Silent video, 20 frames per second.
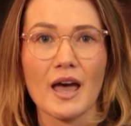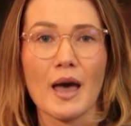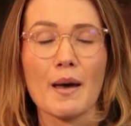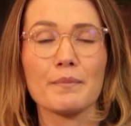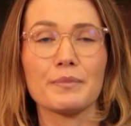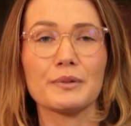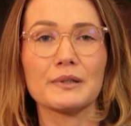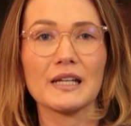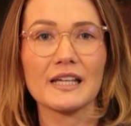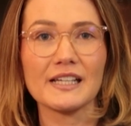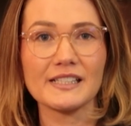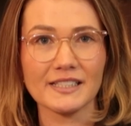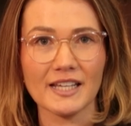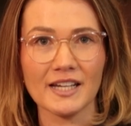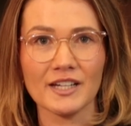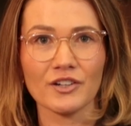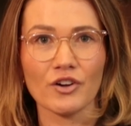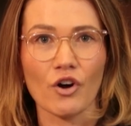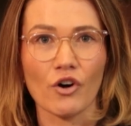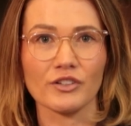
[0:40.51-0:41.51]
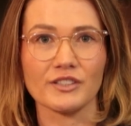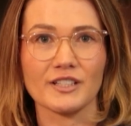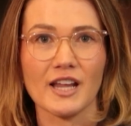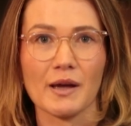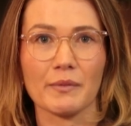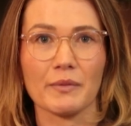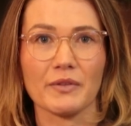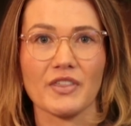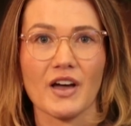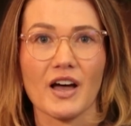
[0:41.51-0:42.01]
and please get in
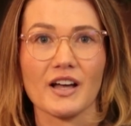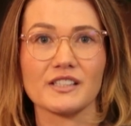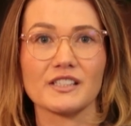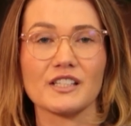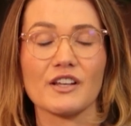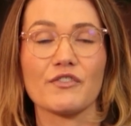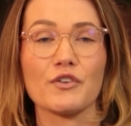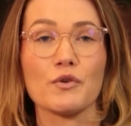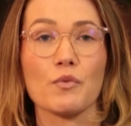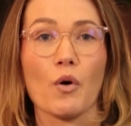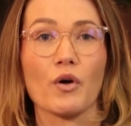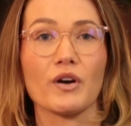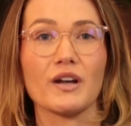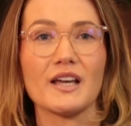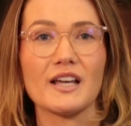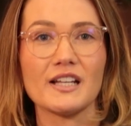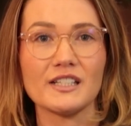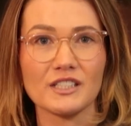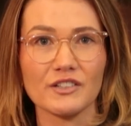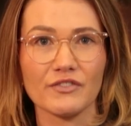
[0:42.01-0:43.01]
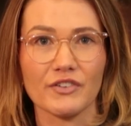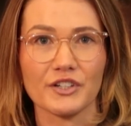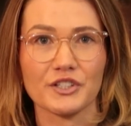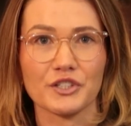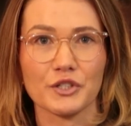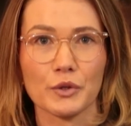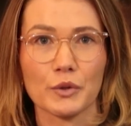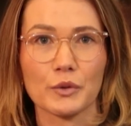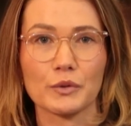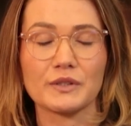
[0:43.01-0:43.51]
contact with us if you want
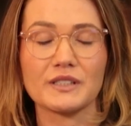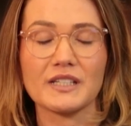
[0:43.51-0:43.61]
individual,